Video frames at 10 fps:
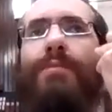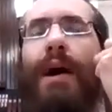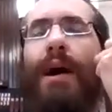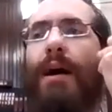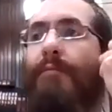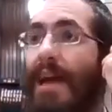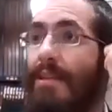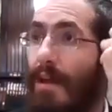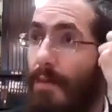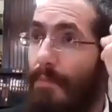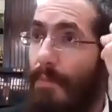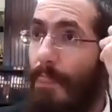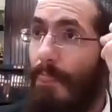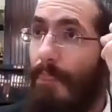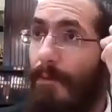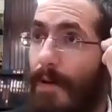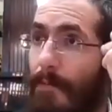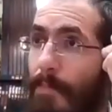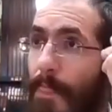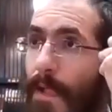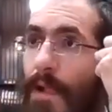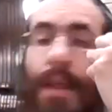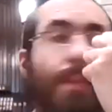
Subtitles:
Shema of nighttime, right?